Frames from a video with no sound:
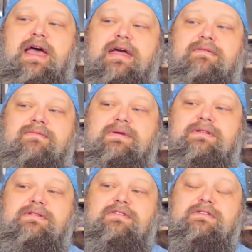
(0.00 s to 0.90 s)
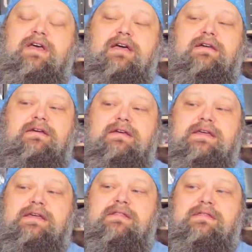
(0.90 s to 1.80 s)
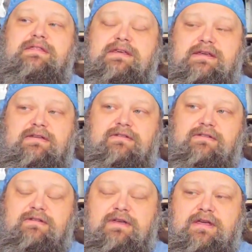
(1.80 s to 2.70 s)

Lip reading: I've been stuck in this